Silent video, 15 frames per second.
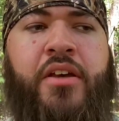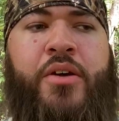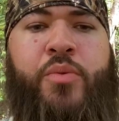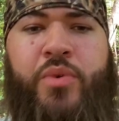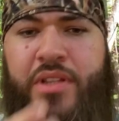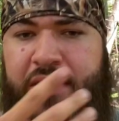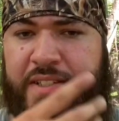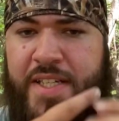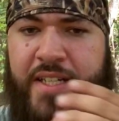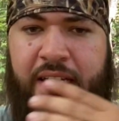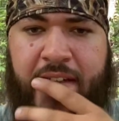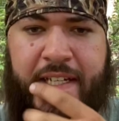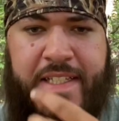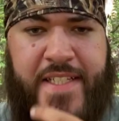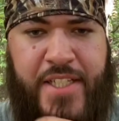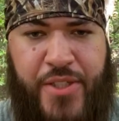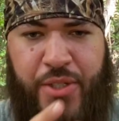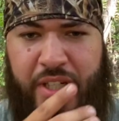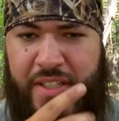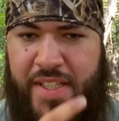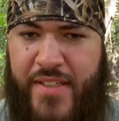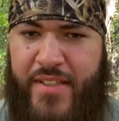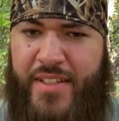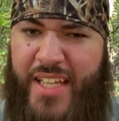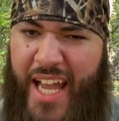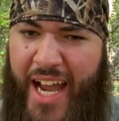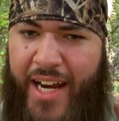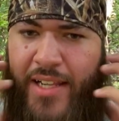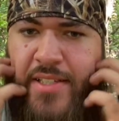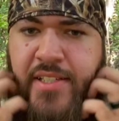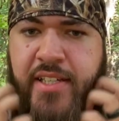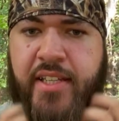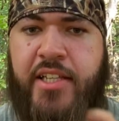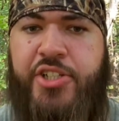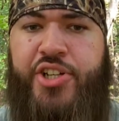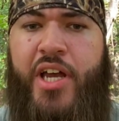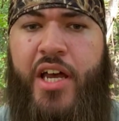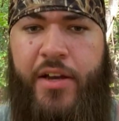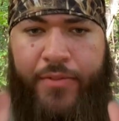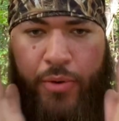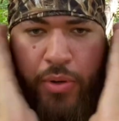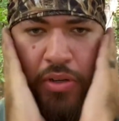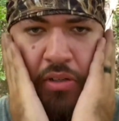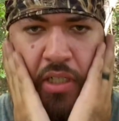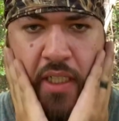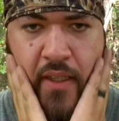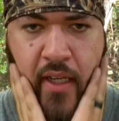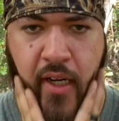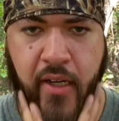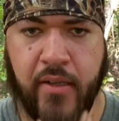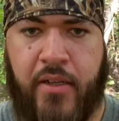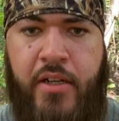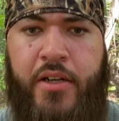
When the sun hits it, you can kind of see that you have oil in there,